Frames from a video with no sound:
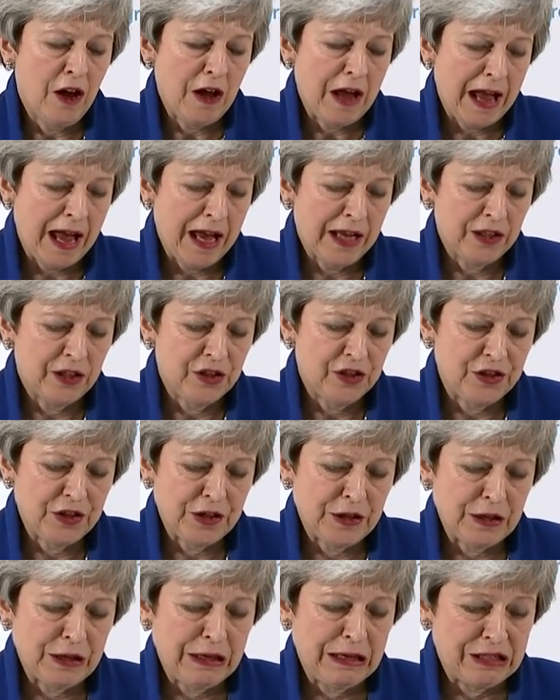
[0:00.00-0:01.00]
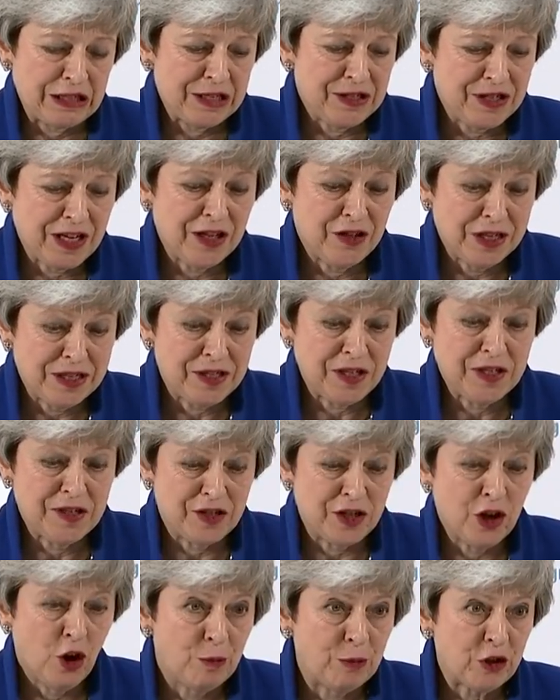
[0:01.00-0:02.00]
As I say, this
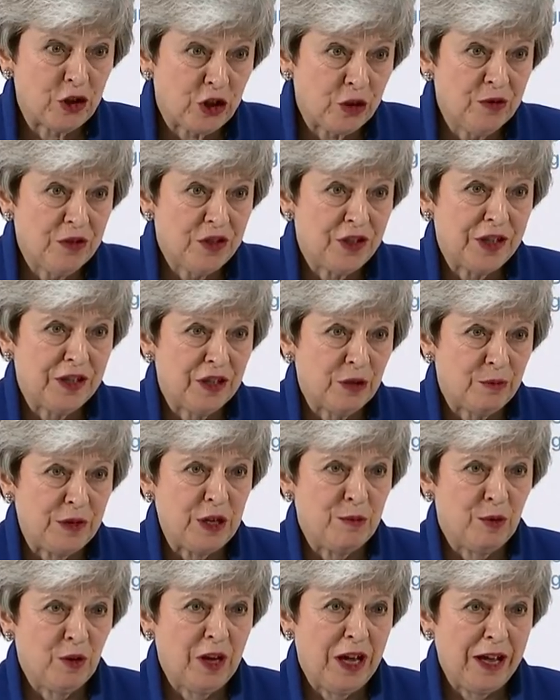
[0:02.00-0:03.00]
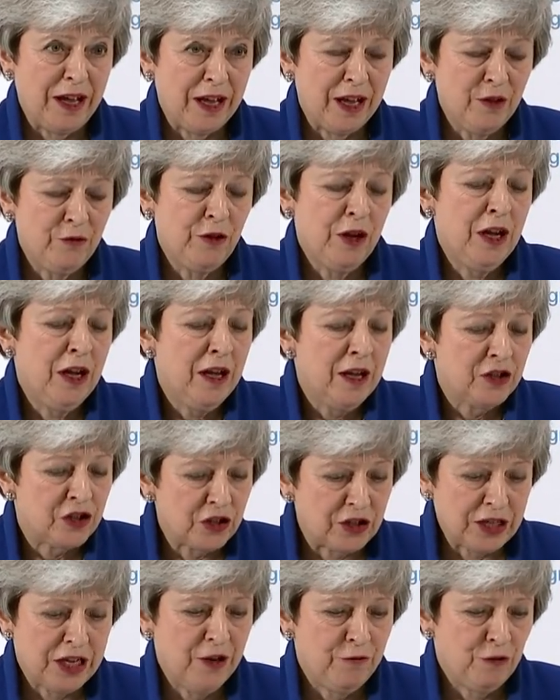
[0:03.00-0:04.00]
is the opportunity that people have
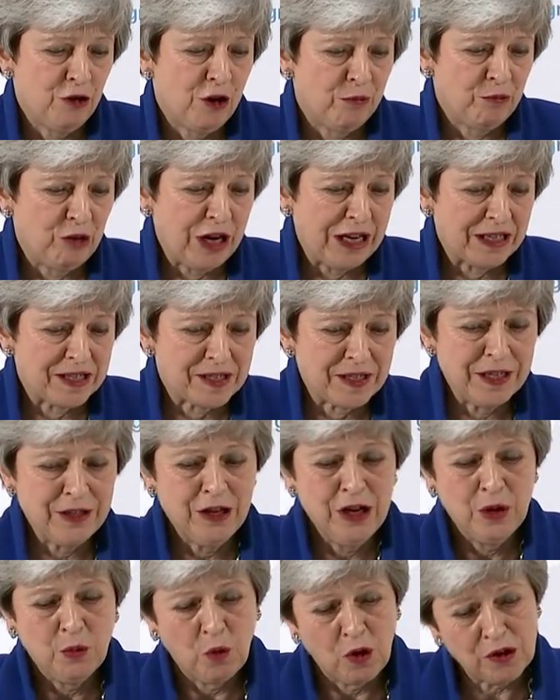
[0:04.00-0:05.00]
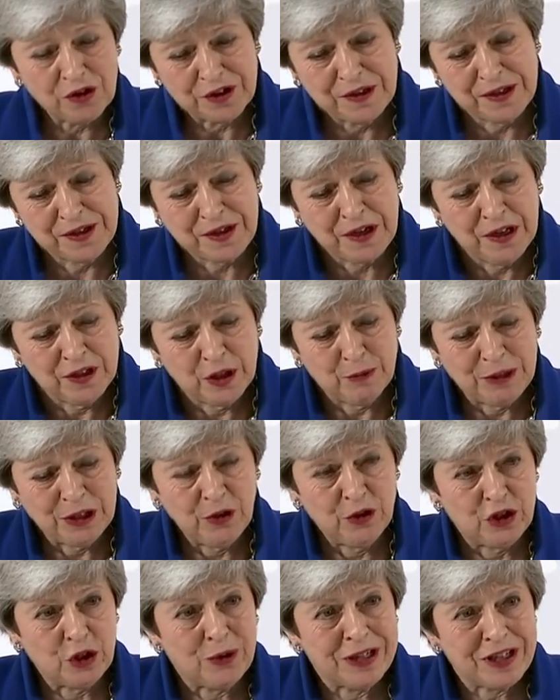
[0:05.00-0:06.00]
to deliver on Brexit. What does the
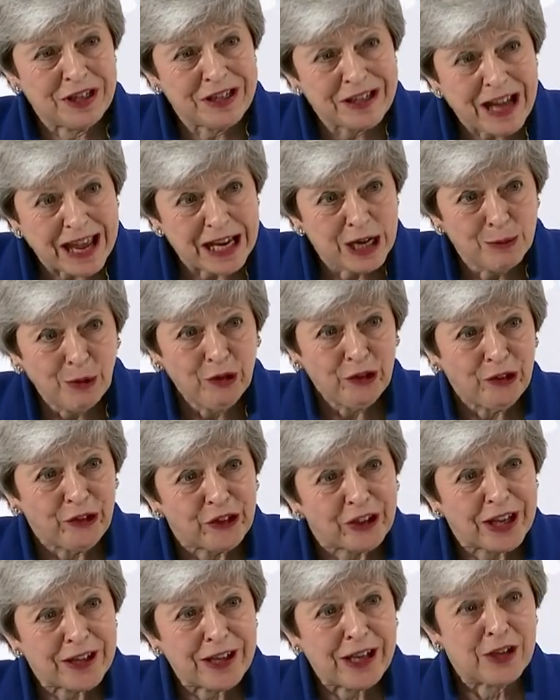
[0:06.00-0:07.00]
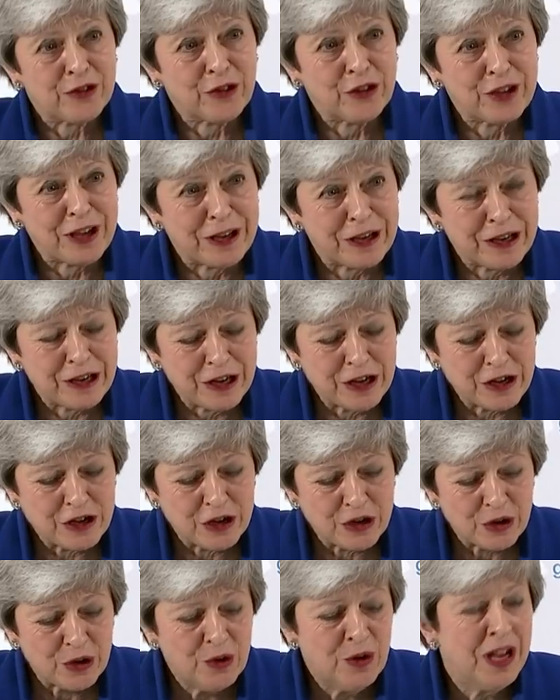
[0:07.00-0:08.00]
bill do? It enables us to get out of the
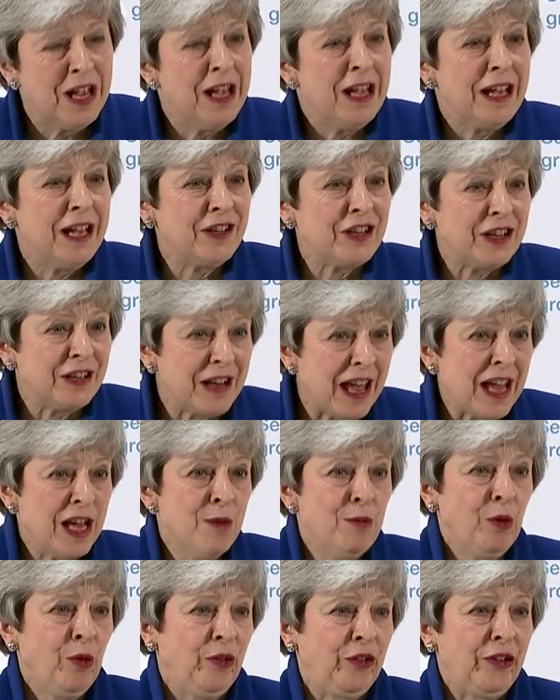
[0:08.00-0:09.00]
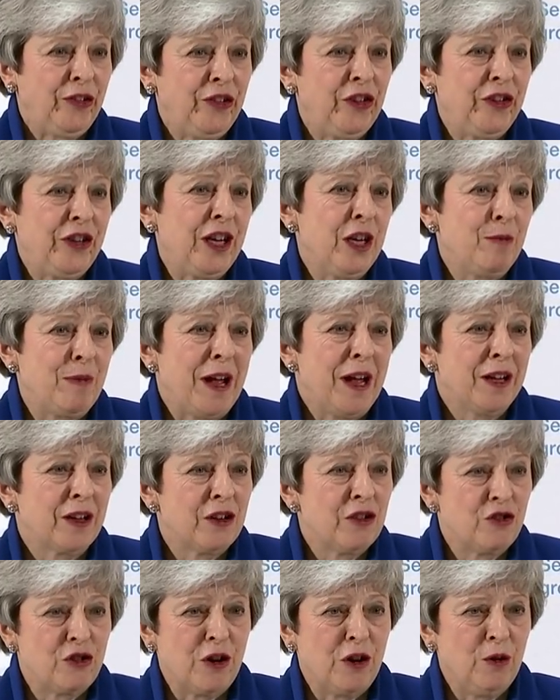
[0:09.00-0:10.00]
EU. It enables us to take
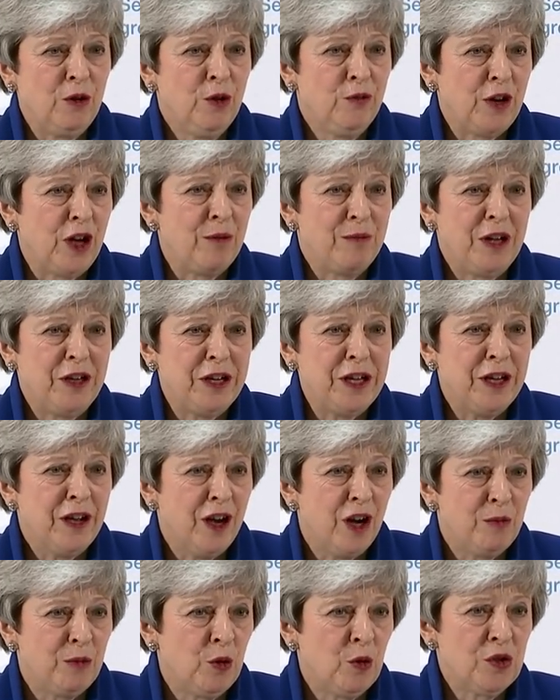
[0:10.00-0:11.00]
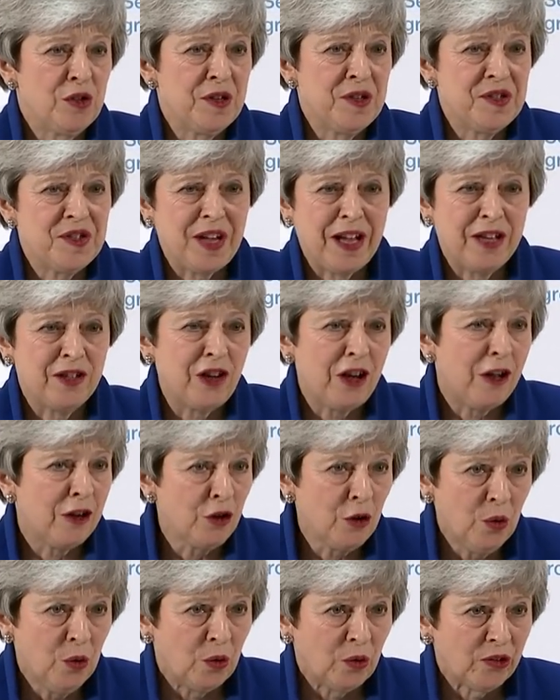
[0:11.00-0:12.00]
back control of our money, our borders and
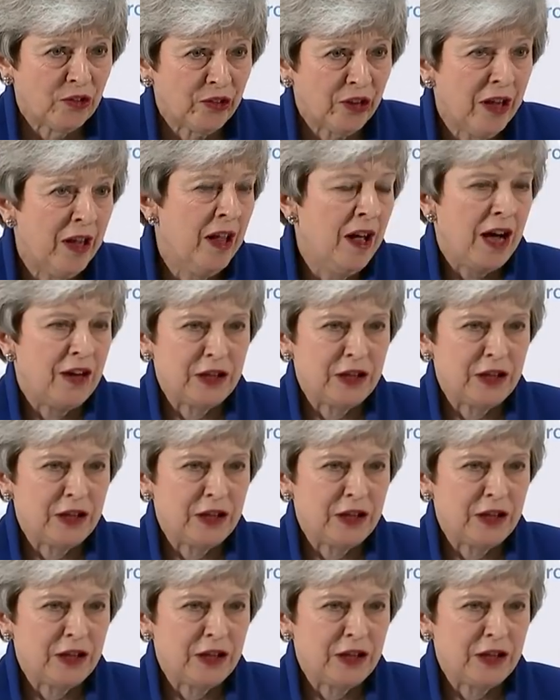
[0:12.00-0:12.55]
our laws.